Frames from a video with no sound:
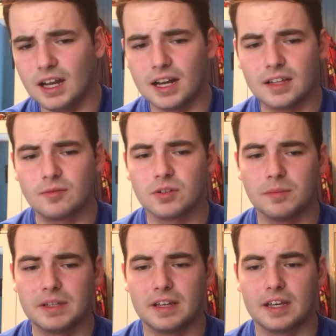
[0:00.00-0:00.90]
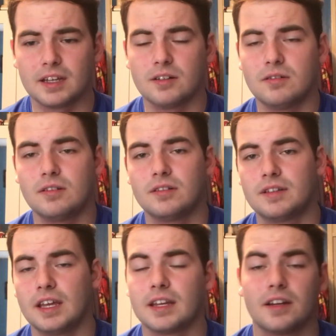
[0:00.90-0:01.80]
and I'm going to be taking
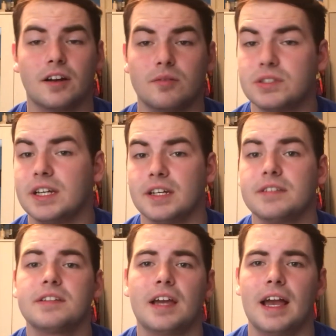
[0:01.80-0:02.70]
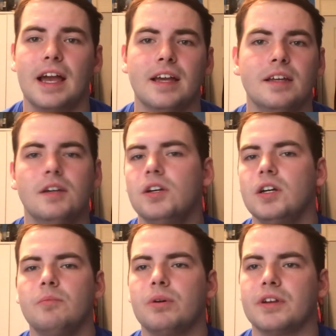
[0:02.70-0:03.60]
her upstairs,
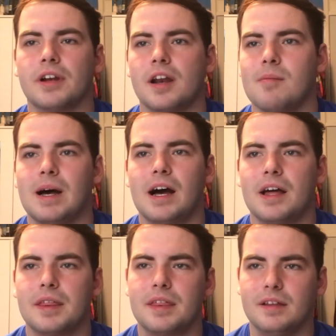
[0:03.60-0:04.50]
putting her in a bath.